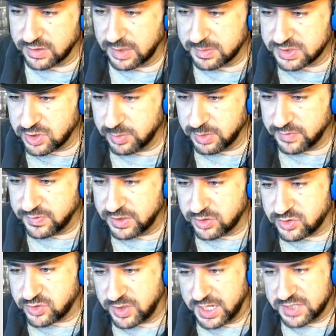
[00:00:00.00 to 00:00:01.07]
I'm assuming if you don't
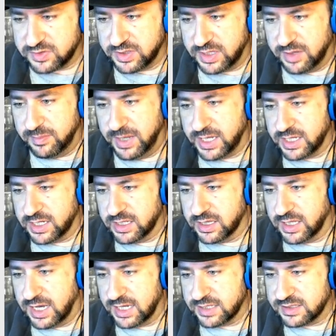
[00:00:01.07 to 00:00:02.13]
transfer, they make it a
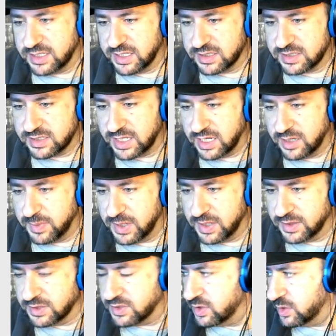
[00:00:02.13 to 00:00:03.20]
lot to get set up on
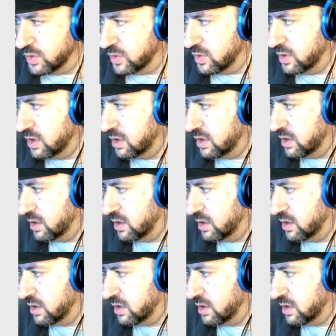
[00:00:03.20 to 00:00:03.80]
the 2.